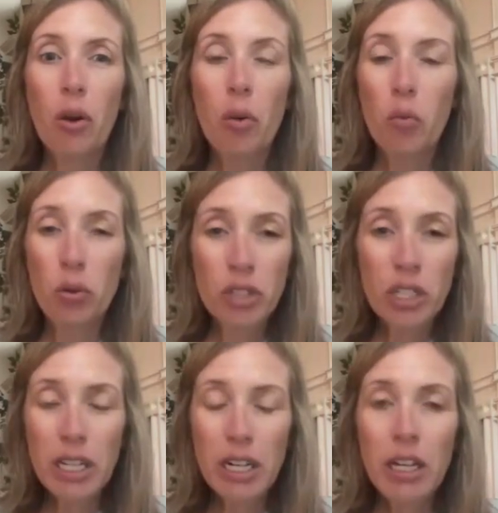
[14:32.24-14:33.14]

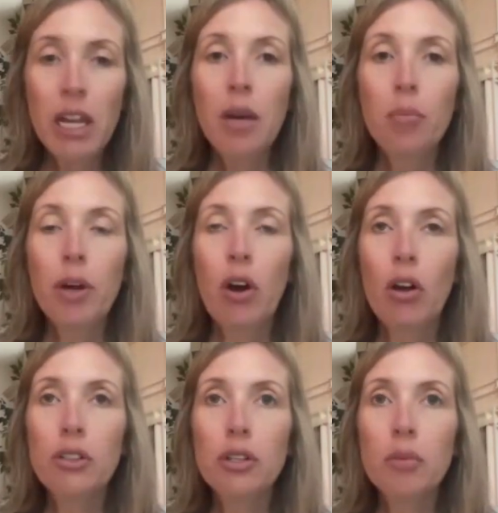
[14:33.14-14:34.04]
wounded, but
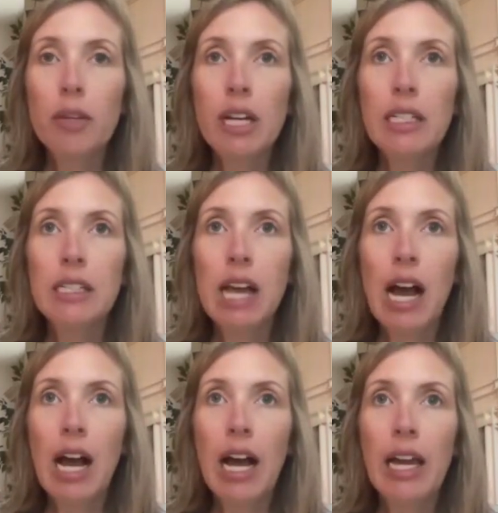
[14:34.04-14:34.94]
also because
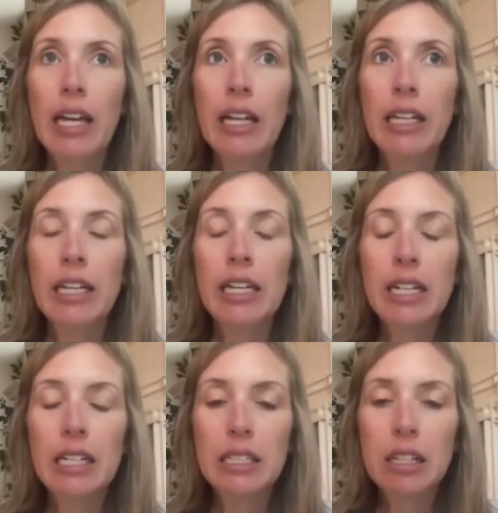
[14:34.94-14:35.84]
I
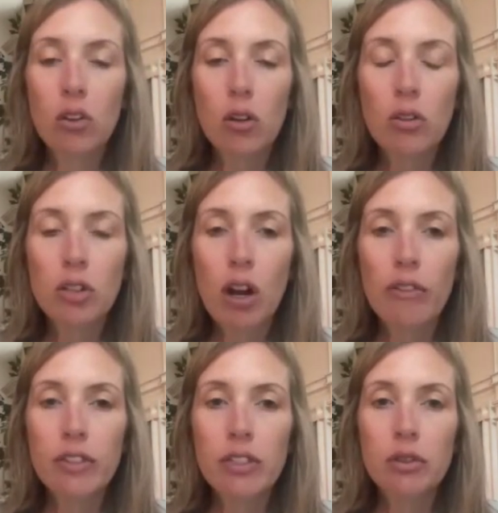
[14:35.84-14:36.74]
needed to close
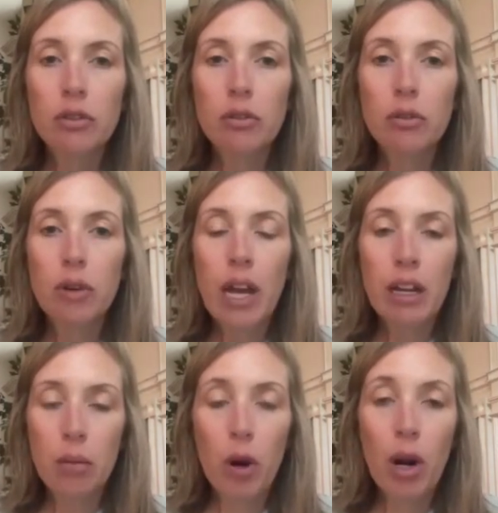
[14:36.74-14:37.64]
off to
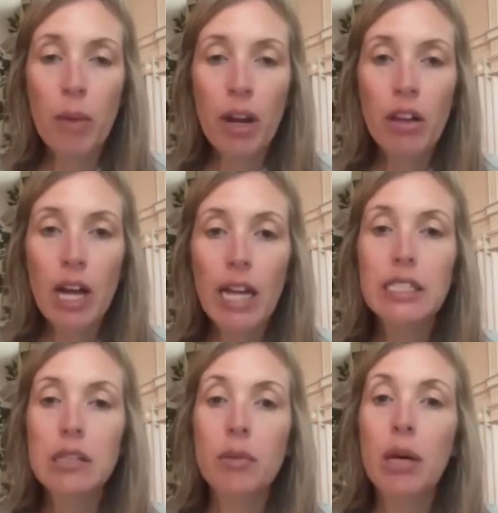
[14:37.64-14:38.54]
and
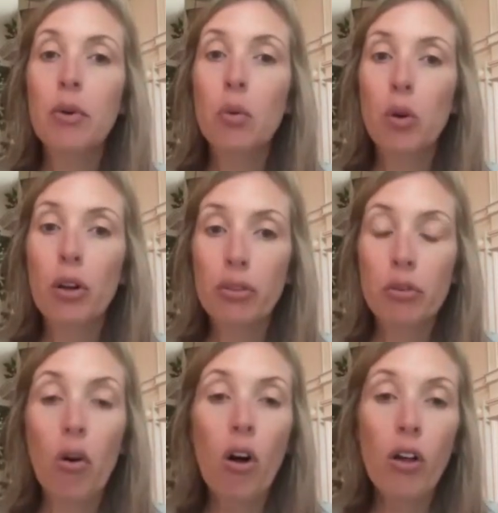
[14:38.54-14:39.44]
compartmentalize to be able to work
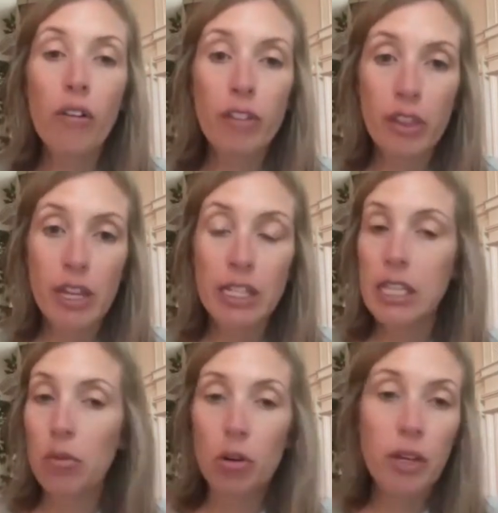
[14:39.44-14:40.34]
through all the things
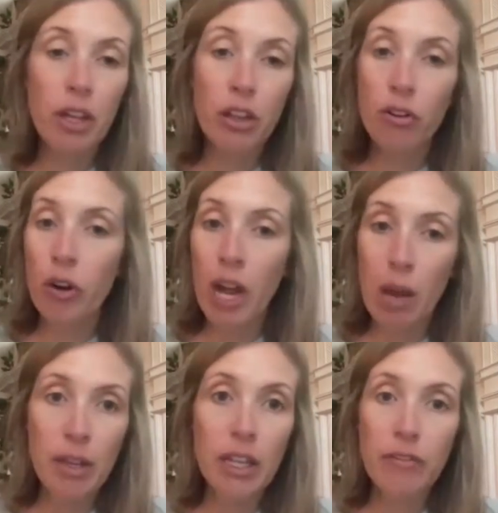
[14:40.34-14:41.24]
that were being thrown at
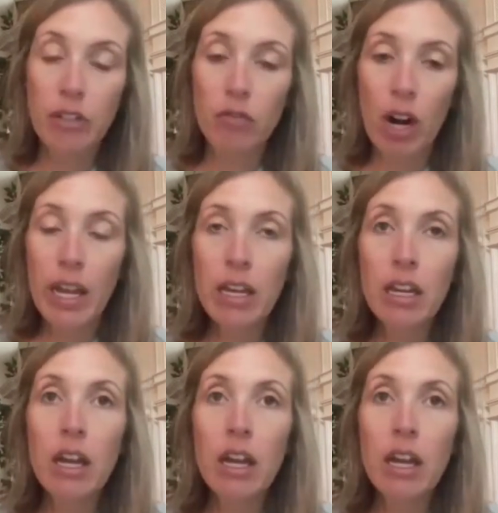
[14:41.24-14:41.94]
me left and right.